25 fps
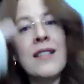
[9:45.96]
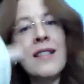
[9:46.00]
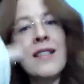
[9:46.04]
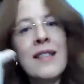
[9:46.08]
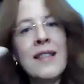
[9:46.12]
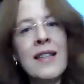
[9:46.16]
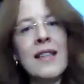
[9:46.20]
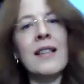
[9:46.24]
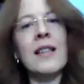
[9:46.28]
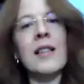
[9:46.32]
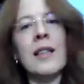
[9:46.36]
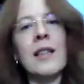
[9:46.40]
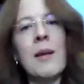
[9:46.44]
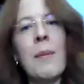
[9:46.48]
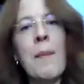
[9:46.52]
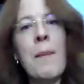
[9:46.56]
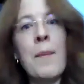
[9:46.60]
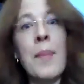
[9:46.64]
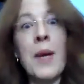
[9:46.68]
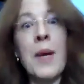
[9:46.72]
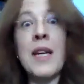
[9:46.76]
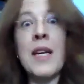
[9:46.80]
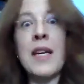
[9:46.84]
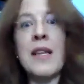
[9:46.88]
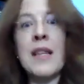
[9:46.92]
are still
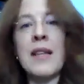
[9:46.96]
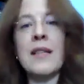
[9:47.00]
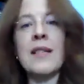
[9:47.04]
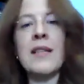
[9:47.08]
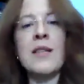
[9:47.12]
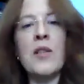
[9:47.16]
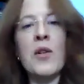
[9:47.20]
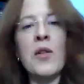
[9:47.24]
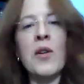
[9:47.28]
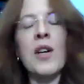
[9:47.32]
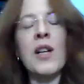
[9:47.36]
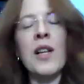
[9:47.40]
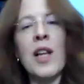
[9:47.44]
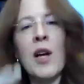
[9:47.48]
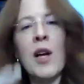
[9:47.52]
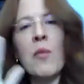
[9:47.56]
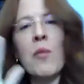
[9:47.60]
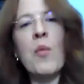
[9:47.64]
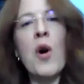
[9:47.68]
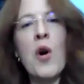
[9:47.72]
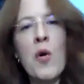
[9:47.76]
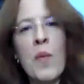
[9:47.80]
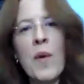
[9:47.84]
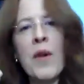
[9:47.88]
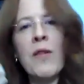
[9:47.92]
beneath the soil,
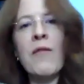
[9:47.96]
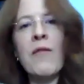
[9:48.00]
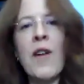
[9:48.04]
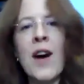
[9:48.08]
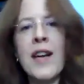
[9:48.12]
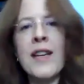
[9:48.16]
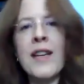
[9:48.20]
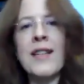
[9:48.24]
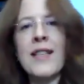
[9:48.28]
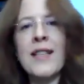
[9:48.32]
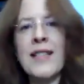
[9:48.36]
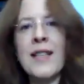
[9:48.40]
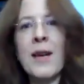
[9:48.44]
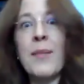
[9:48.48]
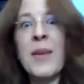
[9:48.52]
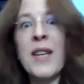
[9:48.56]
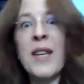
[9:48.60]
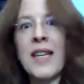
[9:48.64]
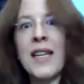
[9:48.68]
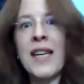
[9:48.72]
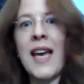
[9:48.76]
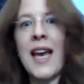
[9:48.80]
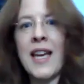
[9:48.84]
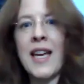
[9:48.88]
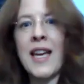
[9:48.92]
and what we find is some
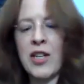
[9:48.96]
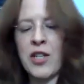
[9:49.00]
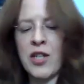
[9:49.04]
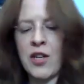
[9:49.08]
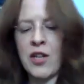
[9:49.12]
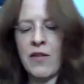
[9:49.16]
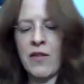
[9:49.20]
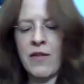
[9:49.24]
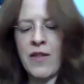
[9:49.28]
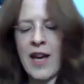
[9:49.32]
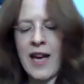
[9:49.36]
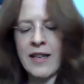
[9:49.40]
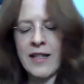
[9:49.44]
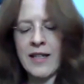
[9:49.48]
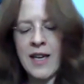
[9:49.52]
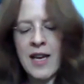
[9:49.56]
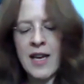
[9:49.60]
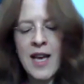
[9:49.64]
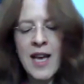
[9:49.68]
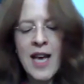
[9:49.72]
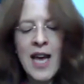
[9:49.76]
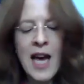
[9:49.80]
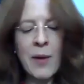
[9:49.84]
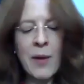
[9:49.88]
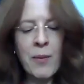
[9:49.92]
indication of that.
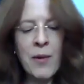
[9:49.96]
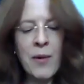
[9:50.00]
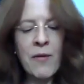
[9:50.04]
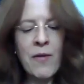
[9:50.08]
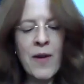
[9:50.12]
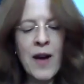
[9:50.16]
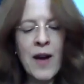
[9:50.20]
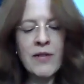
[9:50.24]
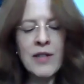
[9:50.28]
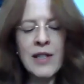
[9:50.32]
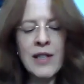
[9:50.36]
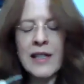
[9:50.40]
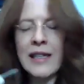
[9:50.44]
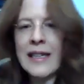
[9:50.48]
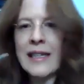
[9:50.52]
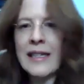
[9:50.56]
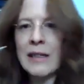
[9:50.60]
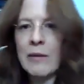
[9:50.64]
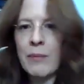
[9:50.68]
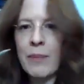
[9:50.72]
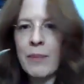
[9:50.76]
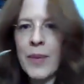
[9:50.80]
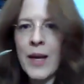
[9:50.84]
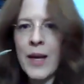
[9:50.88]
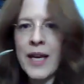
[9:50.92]
And we found a
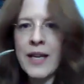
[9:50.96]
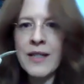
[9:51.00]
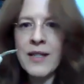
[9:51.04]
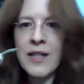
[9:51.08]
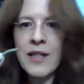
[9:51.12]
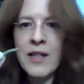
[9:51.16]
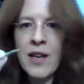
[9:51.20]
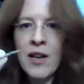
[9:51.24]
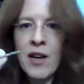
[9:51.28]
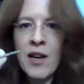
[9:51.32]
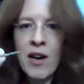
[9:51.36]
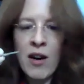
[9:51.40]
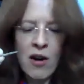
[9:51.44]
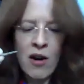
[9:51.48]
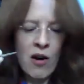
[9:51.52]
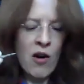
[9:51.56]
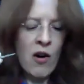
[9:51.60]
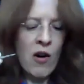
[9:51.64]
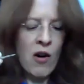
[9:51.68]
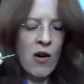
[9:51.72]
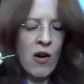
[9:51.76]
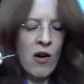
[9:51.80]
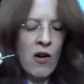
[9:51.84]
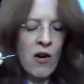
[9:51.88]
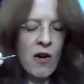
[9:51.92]
little bit
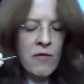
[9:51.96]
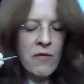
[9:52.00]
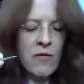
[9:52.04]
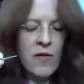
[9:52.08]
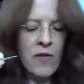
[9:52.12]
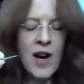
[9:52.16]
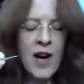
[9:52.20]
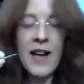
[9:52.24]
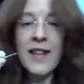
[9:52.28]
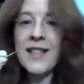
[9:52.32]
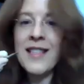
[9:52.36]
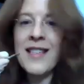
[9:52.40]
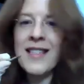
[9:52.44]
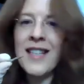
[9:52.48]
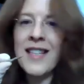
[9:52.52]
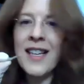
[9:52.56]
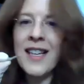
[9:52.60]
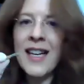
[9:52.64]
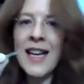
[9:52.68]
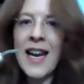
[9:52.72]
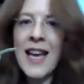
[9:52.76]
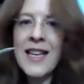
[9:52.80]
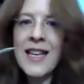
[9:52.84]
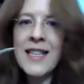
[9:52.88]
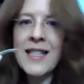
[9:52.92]
of, this is a
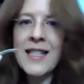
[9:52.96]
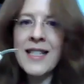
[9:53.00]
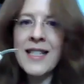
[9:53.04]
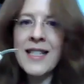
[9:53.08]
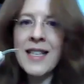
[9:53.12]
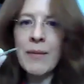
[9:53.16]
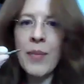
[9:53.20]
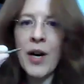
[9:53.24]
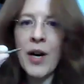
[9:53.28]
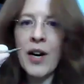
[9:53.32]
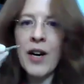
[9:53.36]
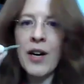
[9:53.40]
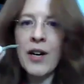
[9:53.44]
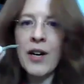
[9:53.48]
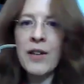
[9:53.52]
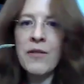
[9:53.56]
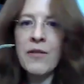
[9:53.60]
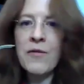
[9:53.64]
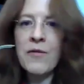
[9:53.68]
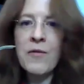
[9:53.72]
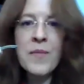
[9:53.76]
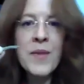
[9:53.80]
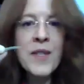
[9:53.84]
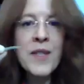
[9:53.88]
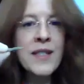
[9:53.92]
glazing
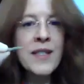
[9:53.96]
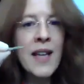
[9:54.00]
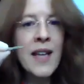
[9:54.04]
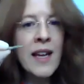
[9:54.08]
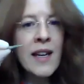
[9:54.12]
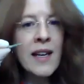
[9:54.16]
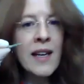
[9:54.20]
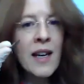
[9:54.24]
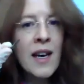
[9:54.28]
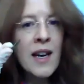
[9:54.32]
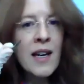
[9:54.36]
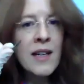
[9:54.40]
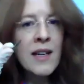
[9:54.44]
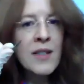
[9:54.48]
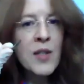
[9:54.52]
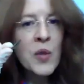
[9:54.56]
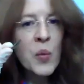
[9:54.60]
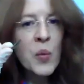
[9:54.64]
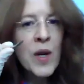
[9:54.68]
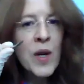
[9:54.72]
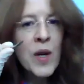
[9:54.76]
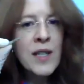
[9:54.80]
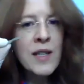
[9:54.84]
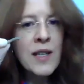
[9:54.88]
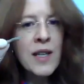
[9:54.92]
bar from stained
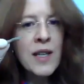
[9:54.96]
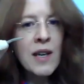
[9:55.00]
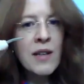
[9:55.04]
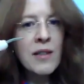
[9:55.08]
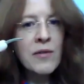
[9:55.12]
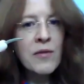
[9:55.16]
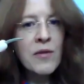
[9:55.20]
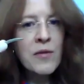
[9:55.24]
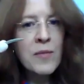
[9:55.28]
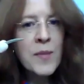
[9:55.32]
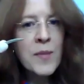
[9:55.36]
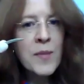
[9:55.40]
glass window,